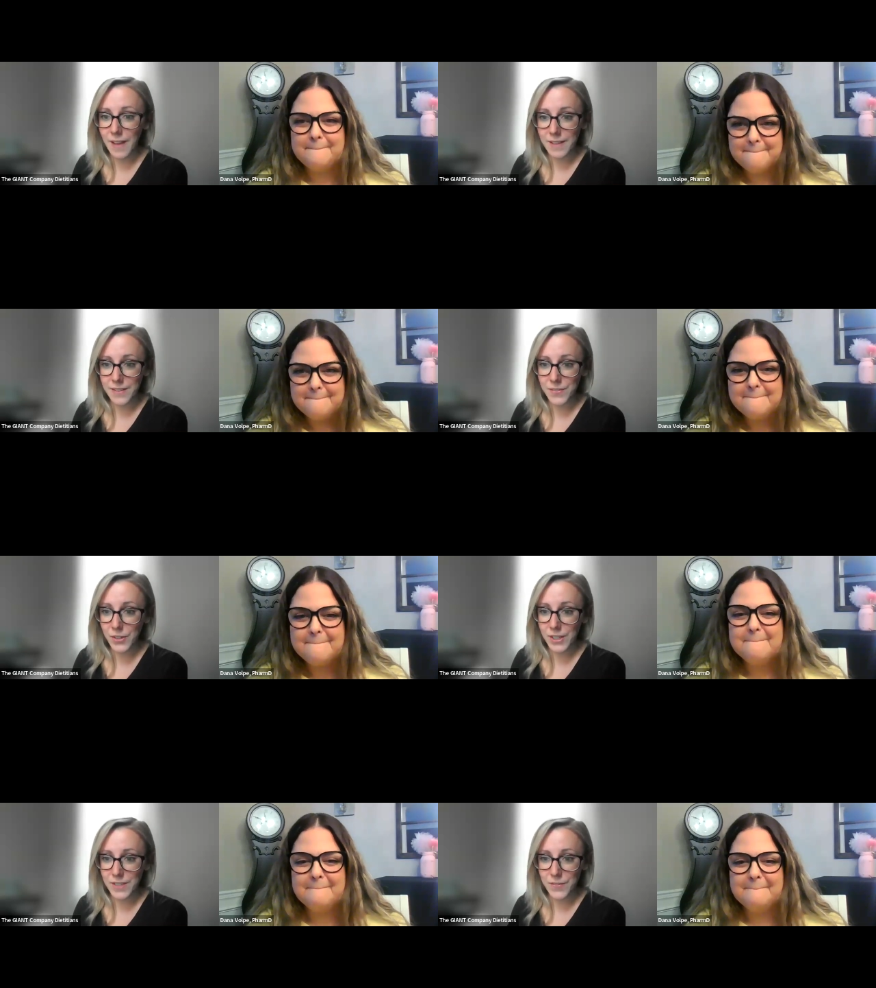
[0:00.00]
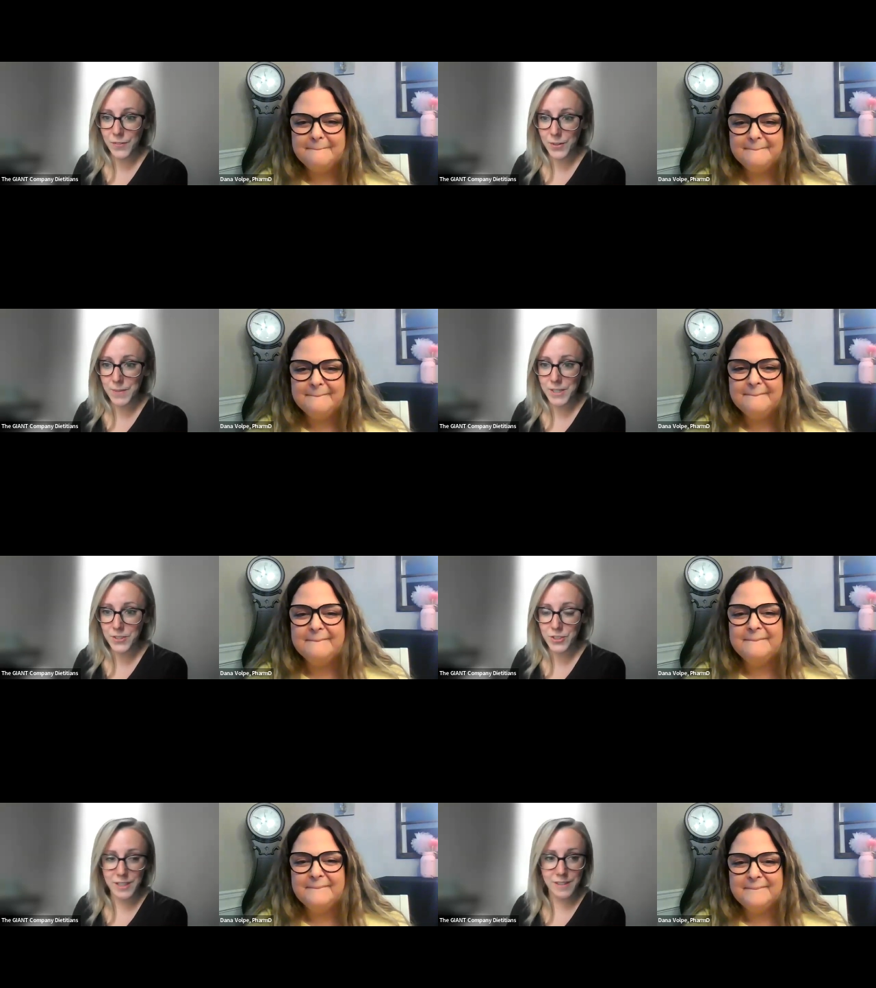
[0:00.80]
Speaker 1: Lots of great
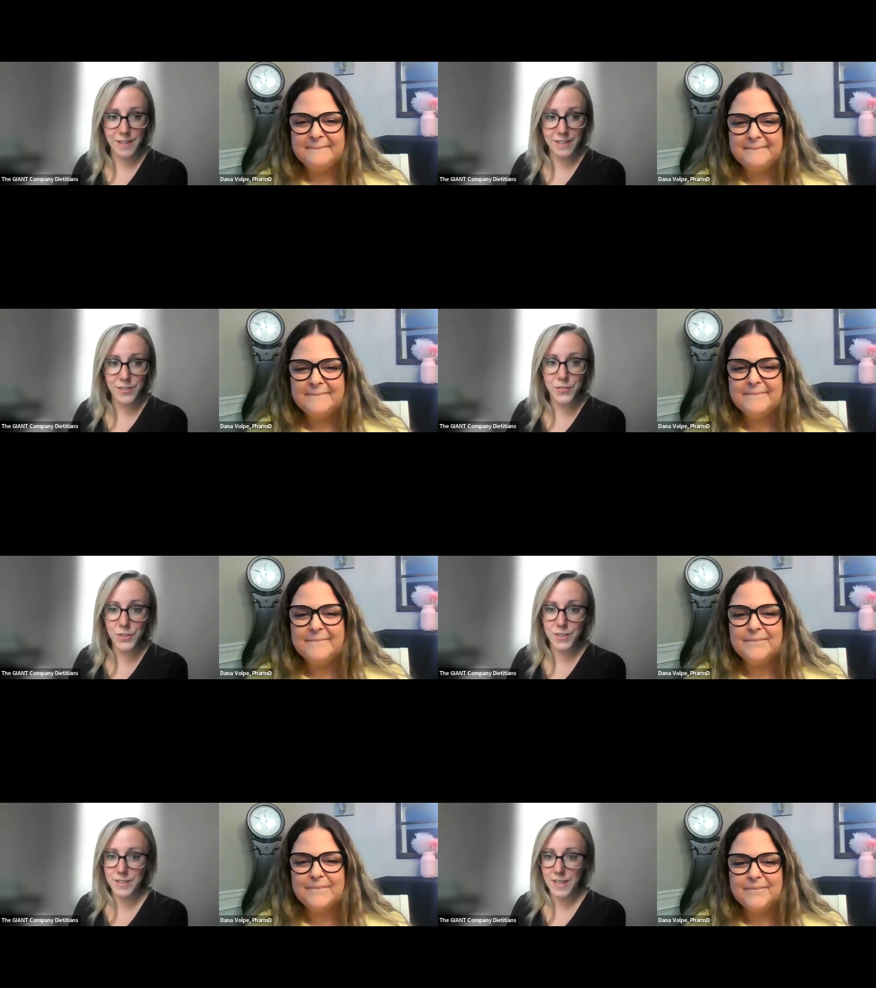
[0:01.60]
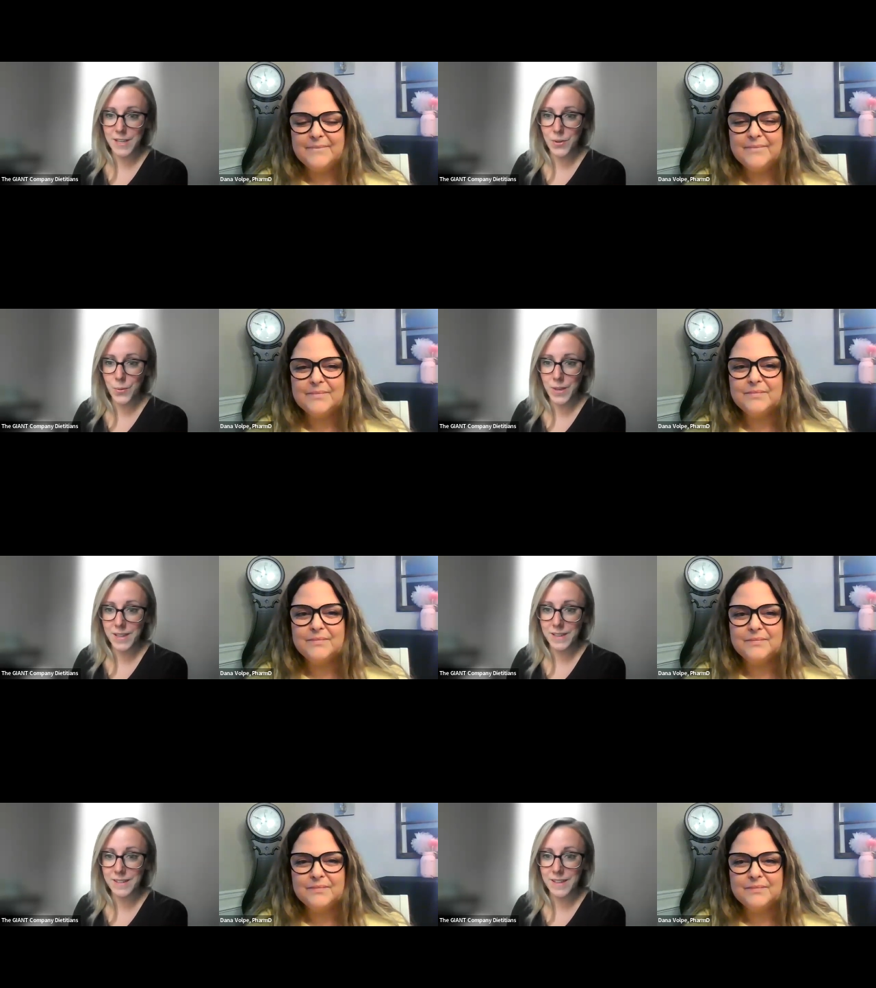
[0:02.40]
information, lots of good
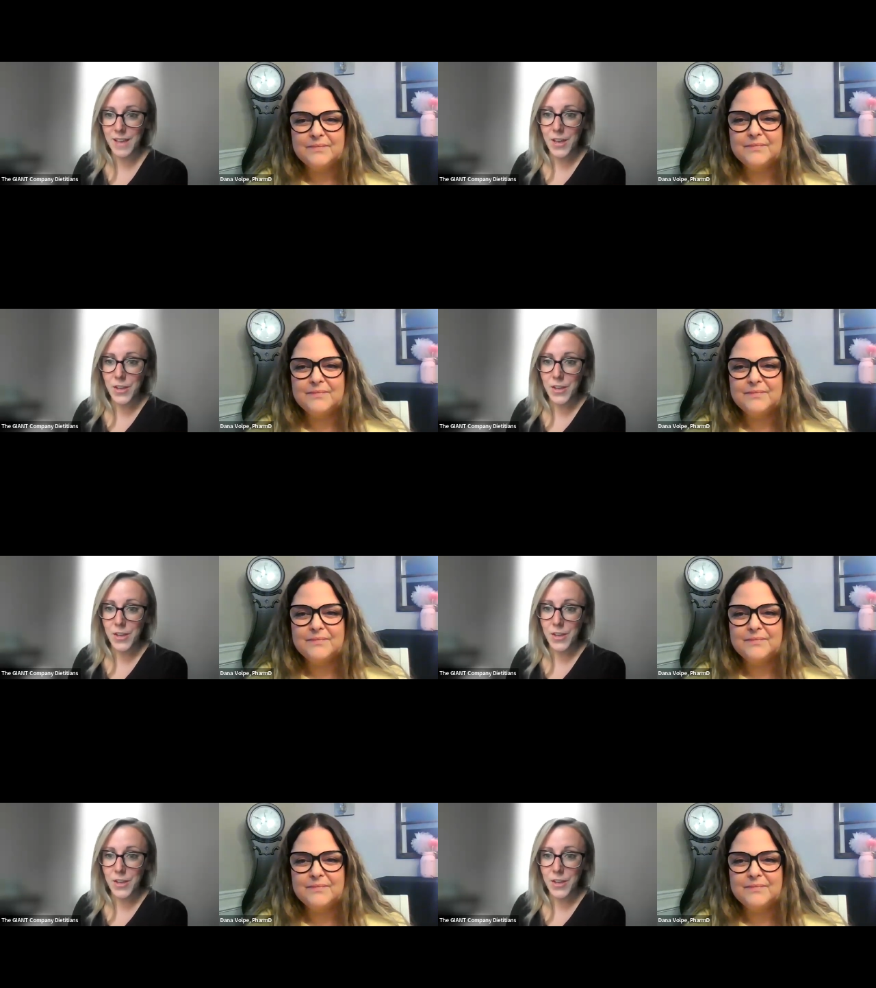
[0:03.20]
takeaways.